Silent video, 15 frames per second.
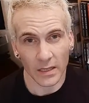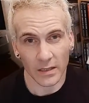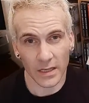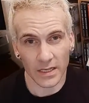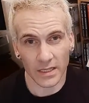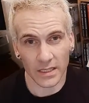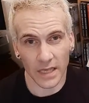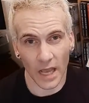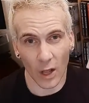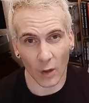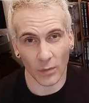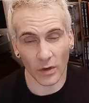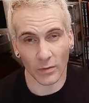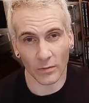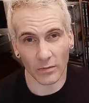This
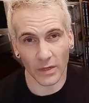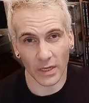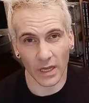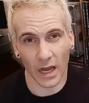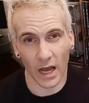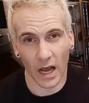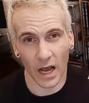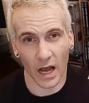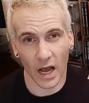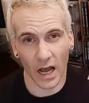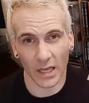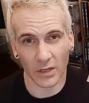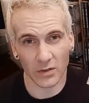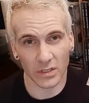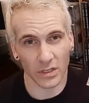album, I
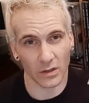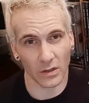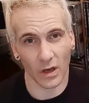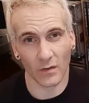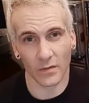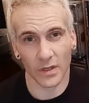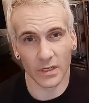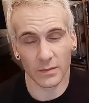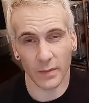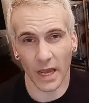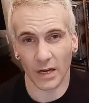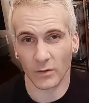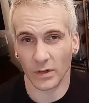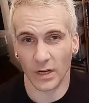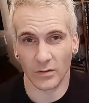used to love this
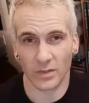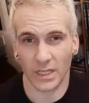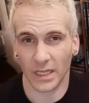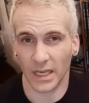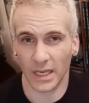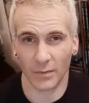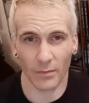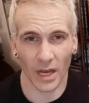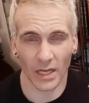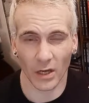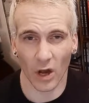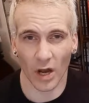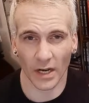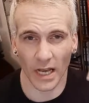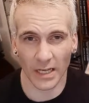back when I was a kid. My
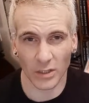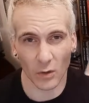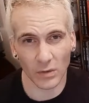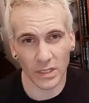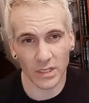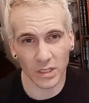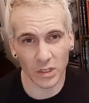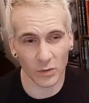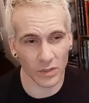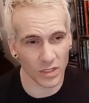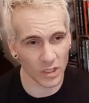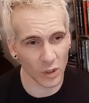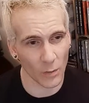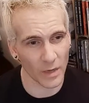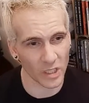God, I don't listen to it
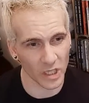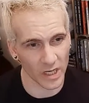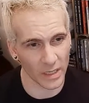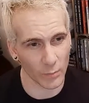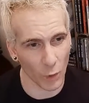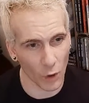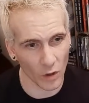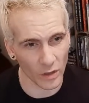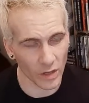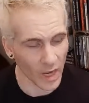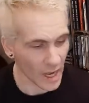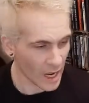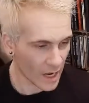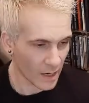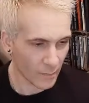so much anymore,
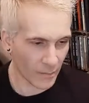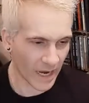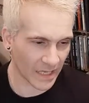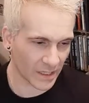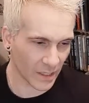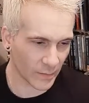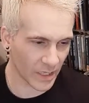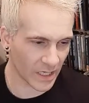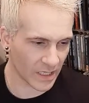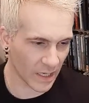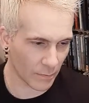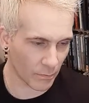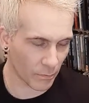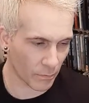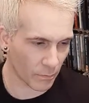mainly because I
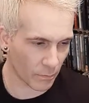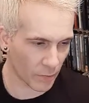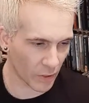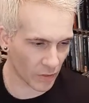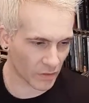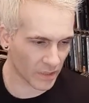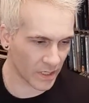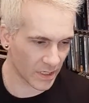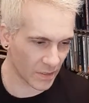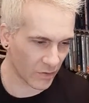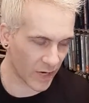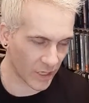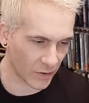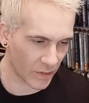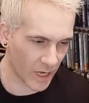burnt this
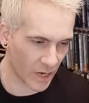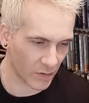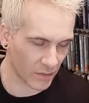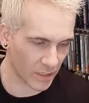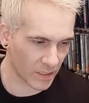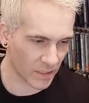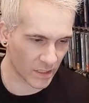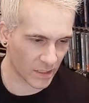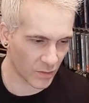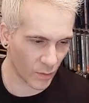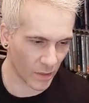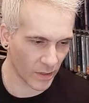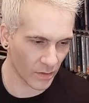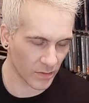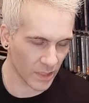record out. It's it's
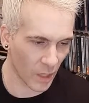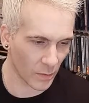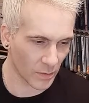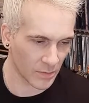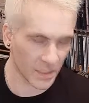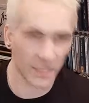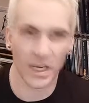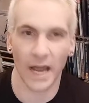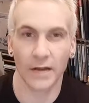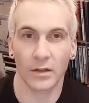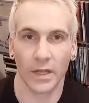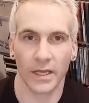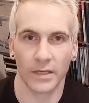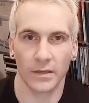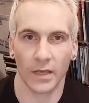one of those albums. It's kind of
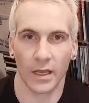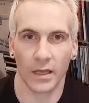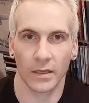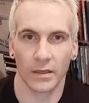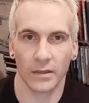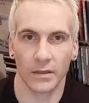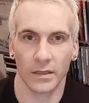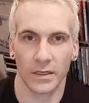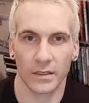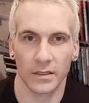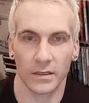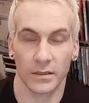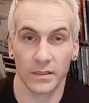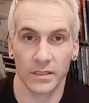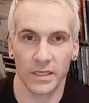like in
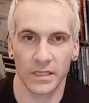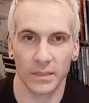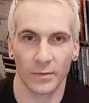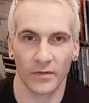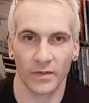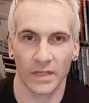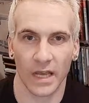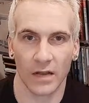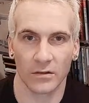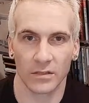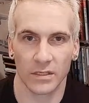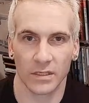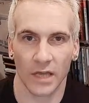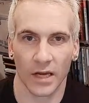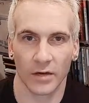System of a Down's
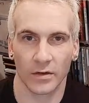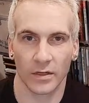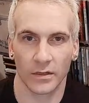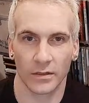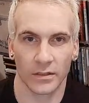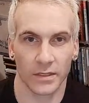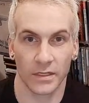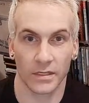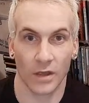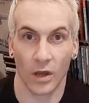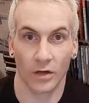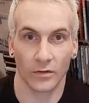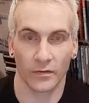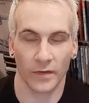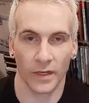entire
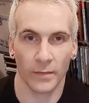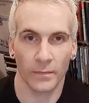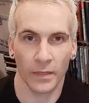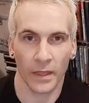discography.